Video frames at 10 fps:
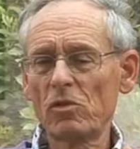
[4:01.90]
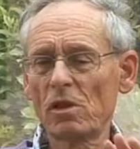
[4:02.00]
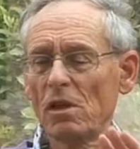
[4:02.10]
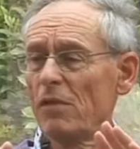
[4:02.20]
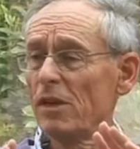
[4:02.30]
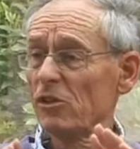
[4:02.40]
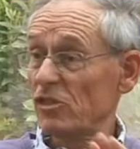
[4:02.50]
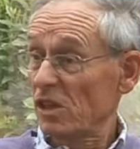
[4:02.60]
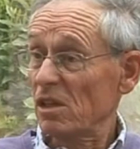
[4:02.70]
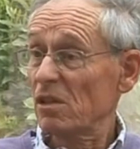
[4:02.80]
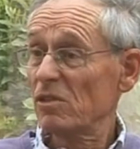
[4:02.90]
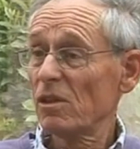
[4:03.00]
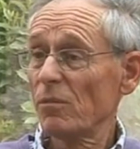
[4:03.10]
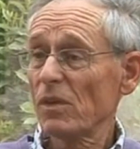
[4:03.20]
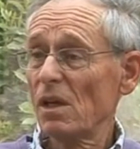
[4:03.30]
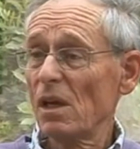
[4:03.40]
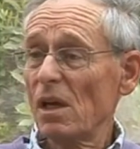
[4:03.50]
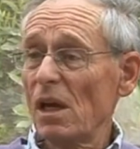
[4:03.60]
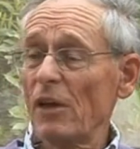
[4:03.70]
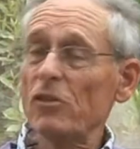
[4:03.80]
was to live in cities.
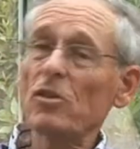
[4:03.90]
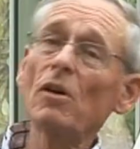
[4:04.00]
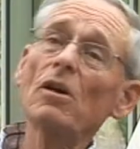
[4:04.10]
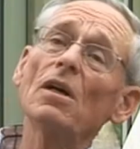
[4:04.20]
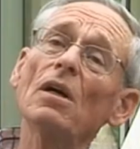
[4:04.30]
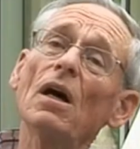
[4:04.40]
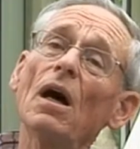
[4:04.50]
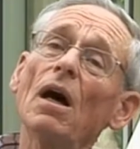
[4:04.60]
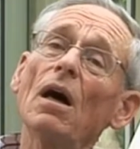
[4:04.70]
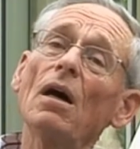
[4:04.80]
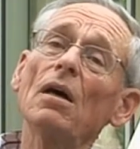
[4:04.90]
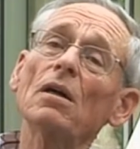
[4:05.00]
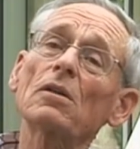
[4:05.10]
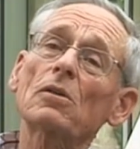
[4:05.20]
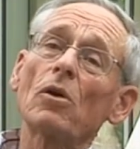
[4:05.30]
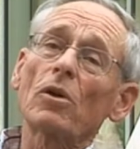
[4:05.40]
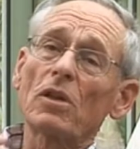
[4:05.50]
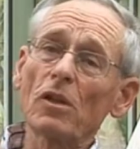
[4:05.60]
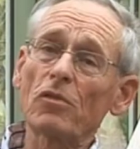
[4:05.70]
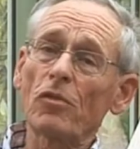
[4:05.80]
And so uh,
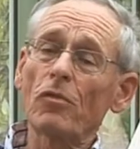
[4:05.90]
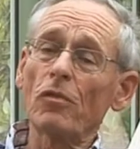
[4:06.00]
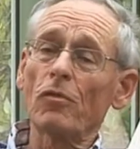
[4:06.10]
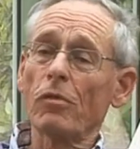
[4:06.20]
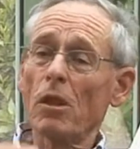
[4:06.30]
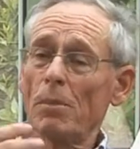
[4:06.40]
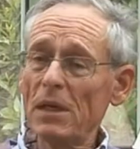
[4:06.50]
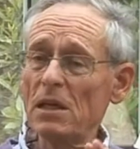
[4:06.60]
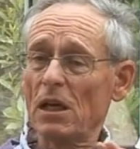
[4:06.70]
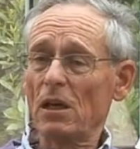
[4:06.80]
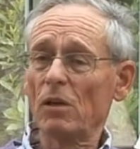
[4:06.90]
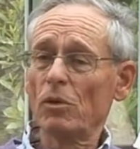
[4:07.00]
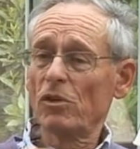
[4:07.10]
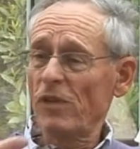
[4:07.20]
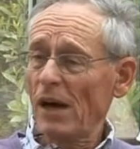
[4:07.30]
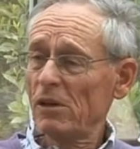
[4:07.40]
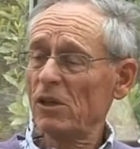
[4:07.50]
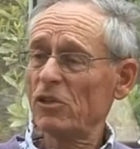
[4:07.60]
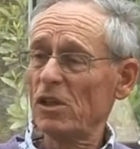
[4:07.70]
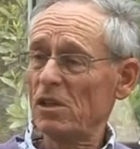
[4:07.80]
Cortés from the beginning was
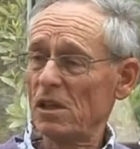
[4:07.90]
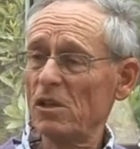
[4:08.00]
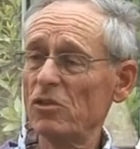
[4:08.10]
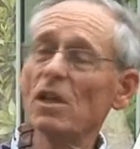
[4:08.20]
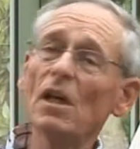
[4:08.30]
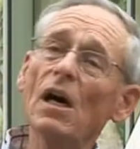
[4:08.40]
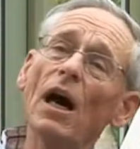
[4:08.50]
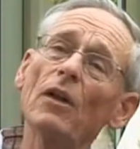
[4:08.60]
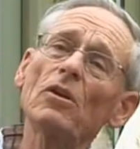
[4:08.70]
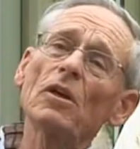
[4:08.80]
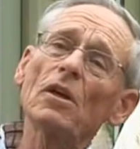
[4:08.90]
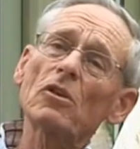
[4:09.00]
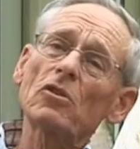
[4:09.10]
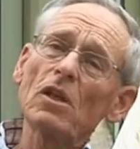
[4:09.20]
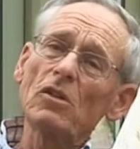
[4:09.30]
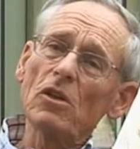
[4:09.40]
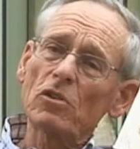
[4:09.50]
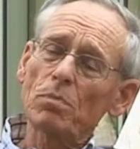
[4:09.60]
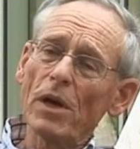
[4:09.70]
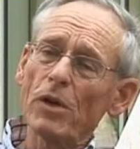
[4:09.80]
founding cities, and
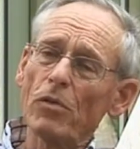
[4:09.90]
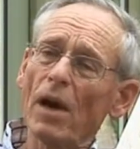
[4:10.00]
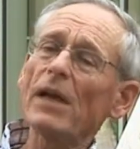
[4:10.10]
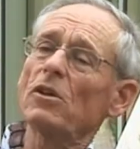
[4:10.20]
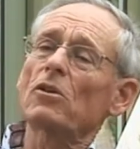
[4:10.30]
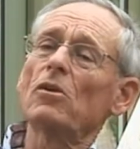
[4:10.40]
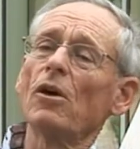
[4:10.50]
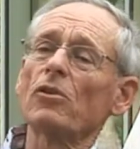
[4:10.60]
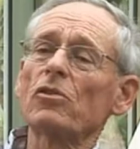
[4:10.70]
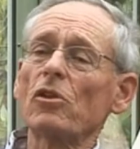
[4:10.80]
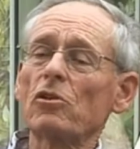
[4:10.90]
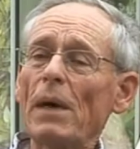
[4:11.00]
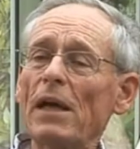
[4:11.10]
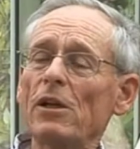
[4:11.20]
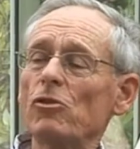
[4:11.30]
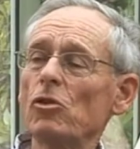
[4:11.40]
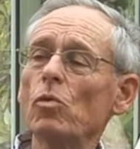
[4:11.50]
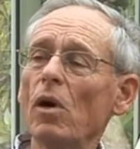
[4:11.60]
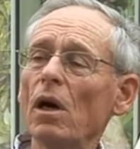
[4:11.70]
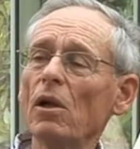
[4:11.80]
cities spread right across the Spanish
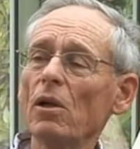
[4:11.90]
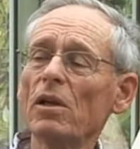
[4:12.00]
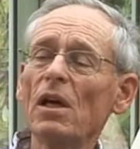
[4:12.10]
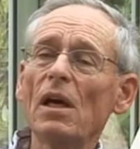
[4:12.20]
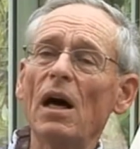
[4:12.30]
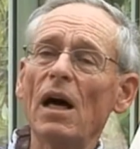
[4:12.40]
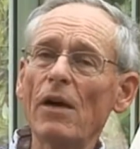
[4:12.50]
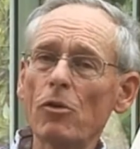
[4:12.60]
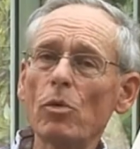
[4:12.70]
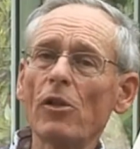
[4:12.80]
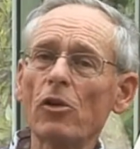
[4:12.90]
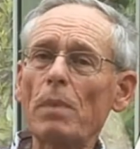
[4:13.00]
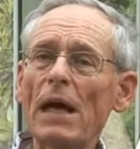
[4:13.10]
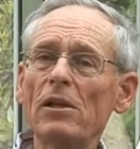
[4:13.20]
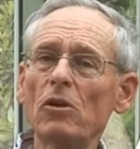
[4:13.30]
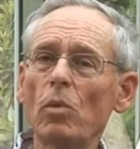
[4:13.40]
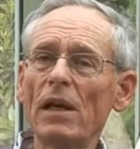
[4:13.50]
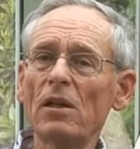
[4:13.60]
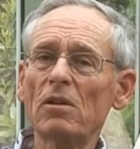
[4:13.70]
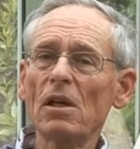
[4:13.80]
New World. Uh, everywhere the Spaniards
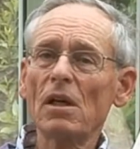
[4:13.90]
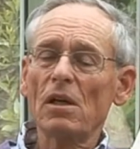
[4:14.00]
went,